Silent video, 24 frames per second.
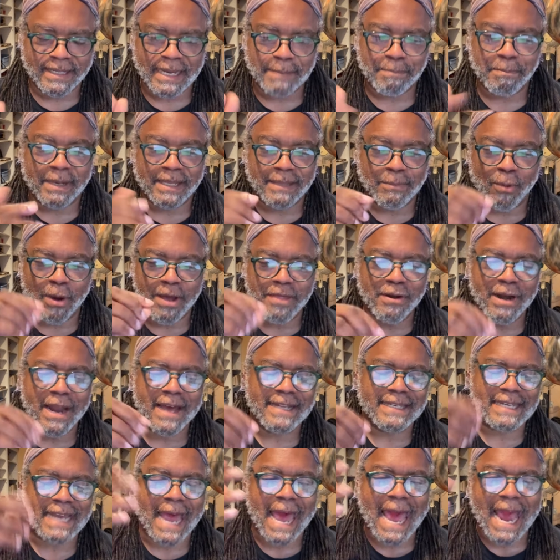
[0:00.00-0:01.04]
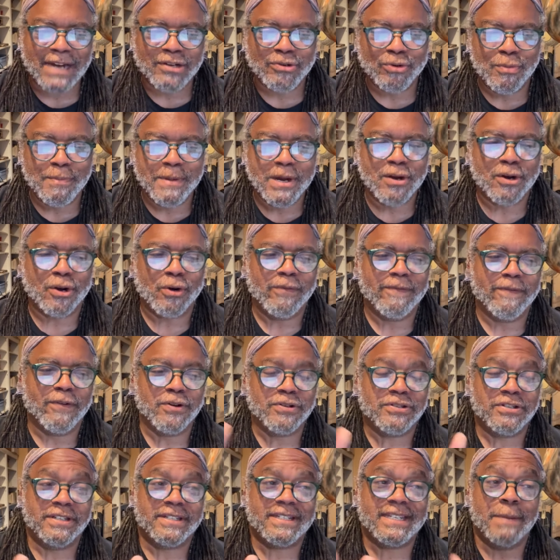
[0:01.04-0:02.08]
But the, but whether that's actual miracle
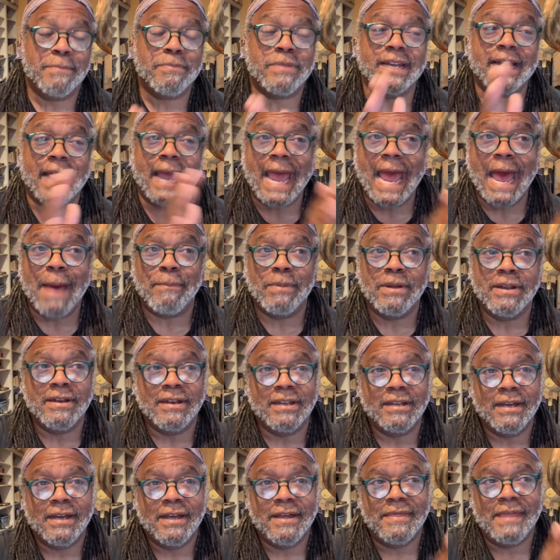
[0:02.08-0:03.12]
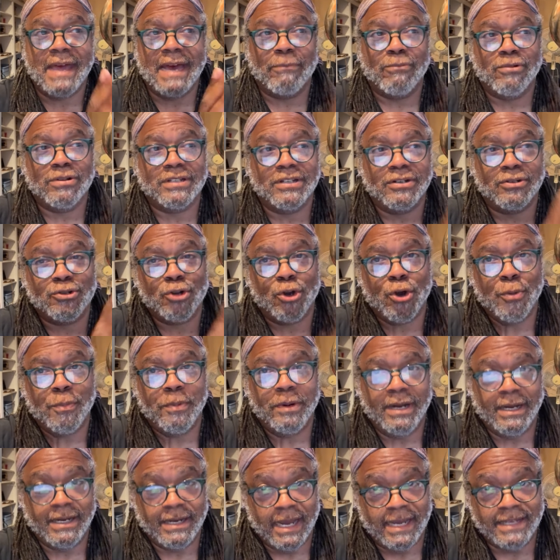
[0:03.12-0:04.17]
versus something happened that was
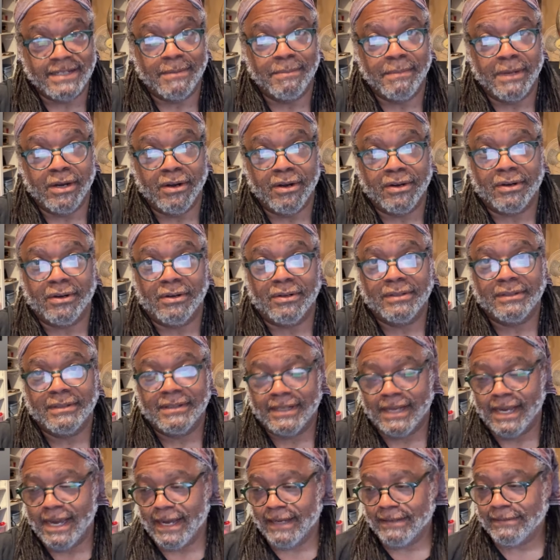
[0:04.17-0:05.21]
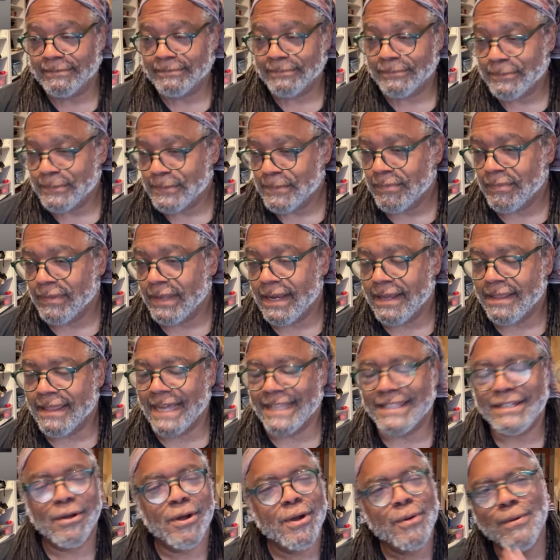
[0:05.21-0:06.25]
interpreted as right. a miracle. Yeah, that
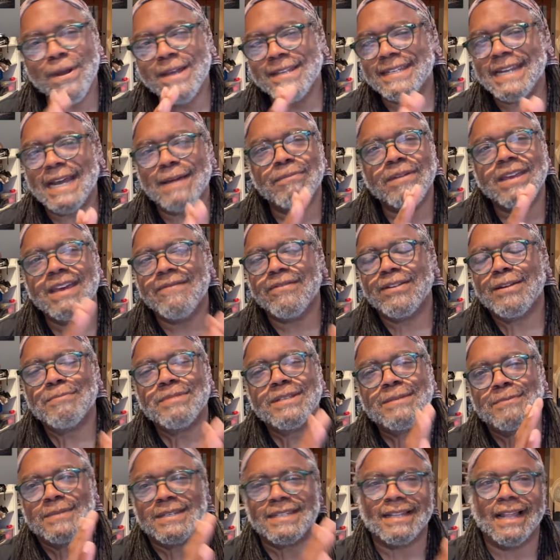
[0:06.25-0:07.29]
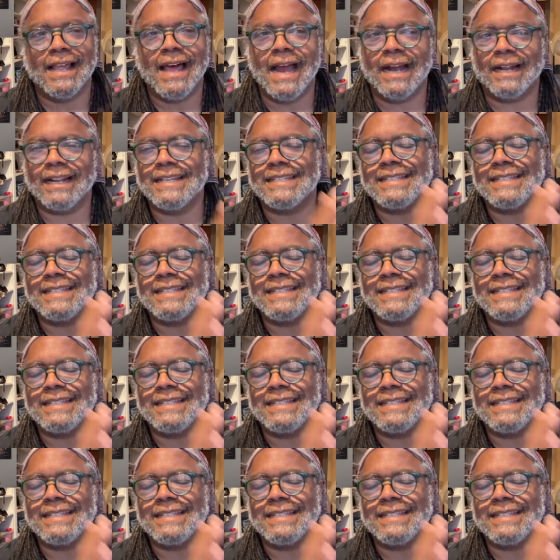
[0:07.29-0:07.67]
that's is, the only reason I've given him some slack.